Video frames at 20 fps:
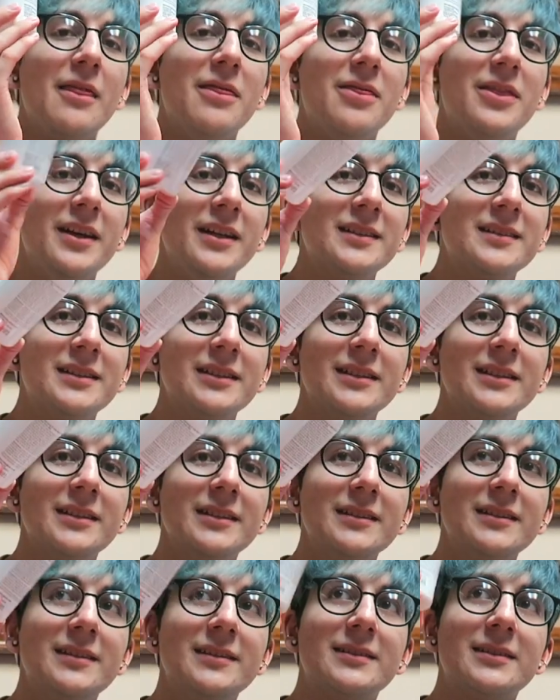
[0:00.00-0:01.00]
This
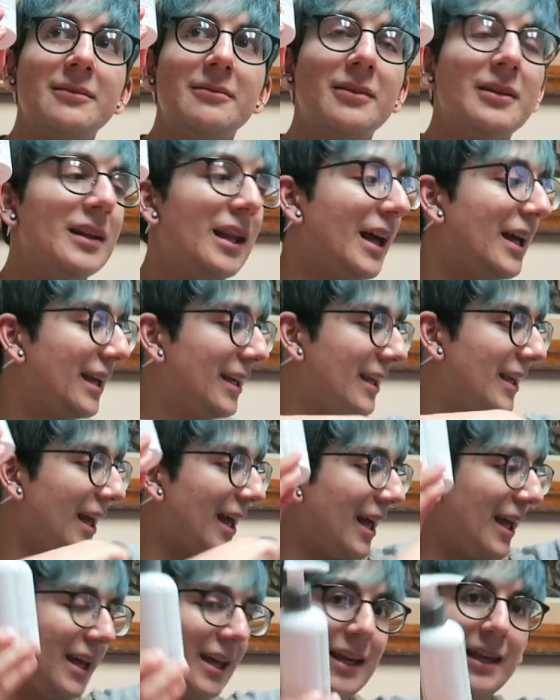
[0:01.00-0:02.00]
is like
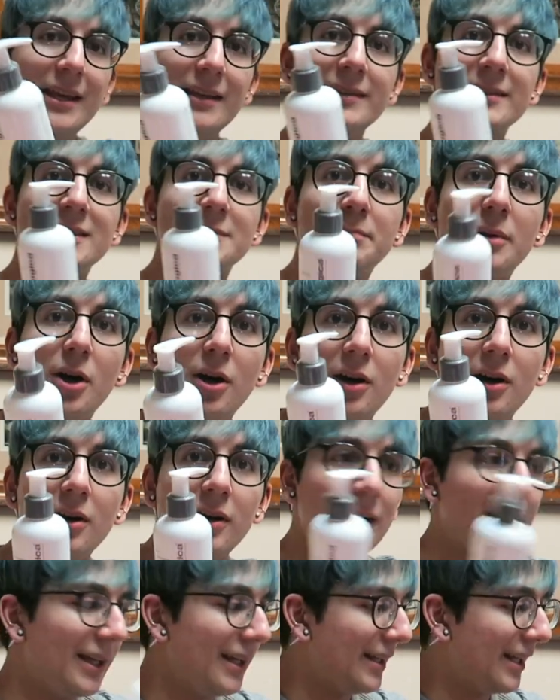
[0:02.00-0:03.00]
a
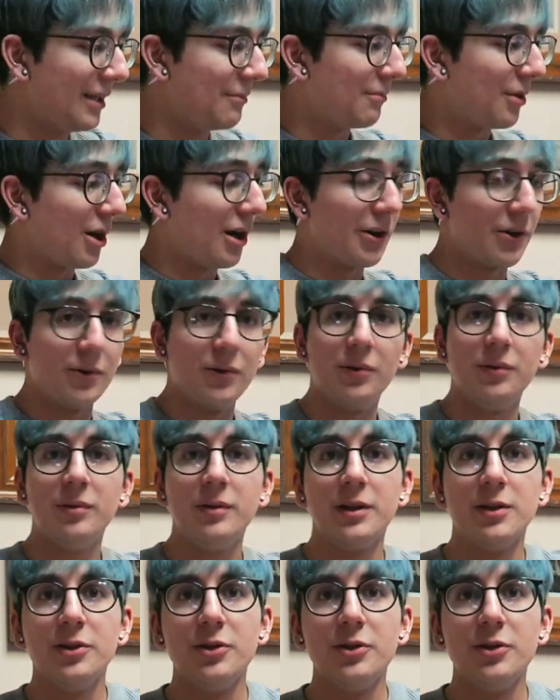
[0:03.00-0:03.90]
spa in a bottle.